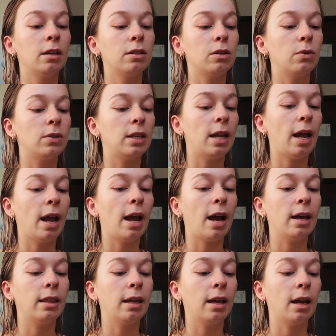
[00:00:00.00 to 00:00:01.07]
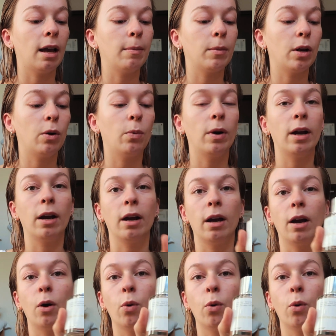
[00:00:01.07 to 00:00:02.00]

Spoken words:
So today I think I'm gonna wear